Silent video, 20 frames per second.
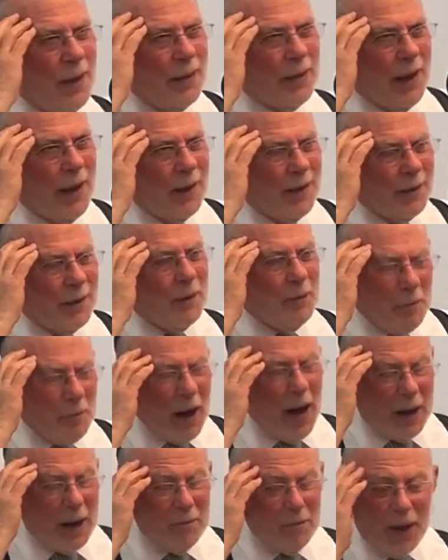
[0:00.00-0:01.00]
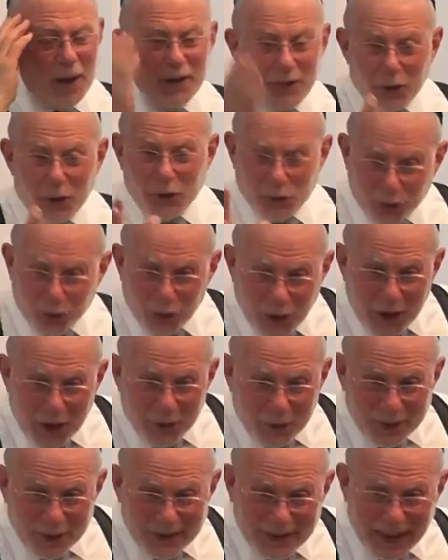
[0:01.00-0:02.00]
like mind boggling. The tree
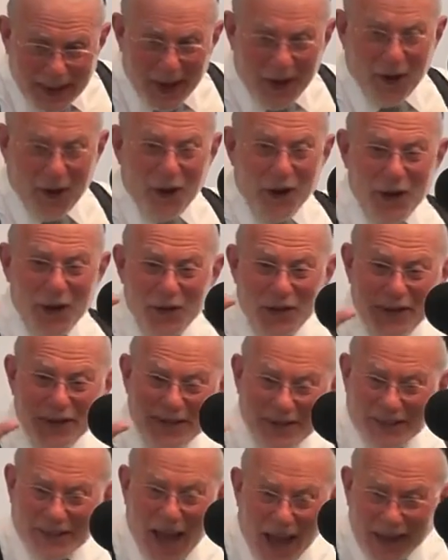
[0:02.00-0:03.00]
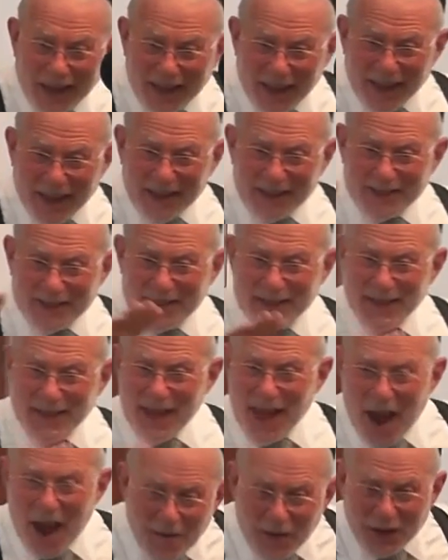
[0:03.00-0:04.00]
was there, the stockings,
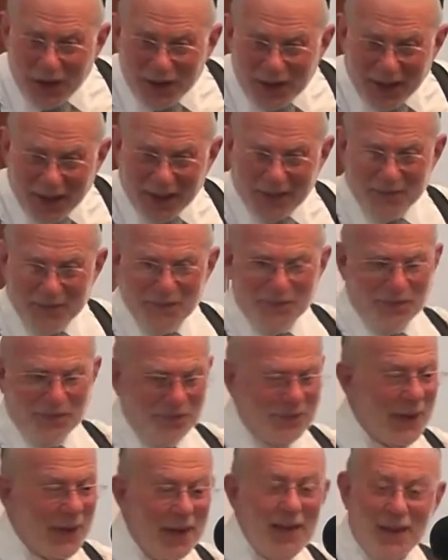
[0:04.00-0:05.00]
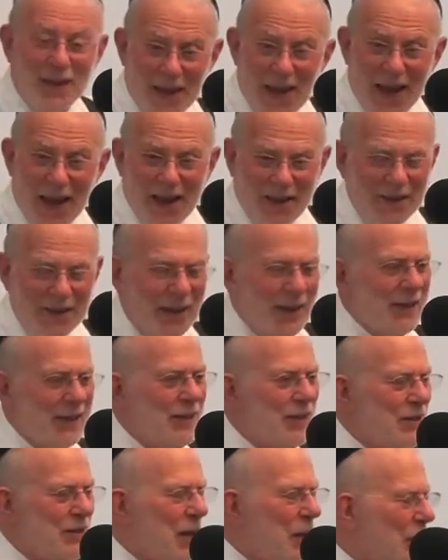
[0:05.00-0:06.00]
everything. Yeah,
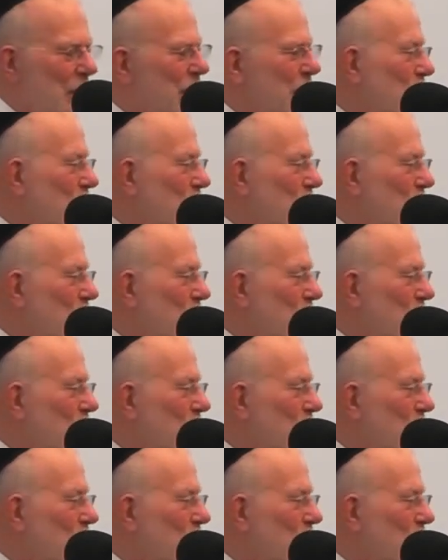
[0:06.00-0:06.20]
December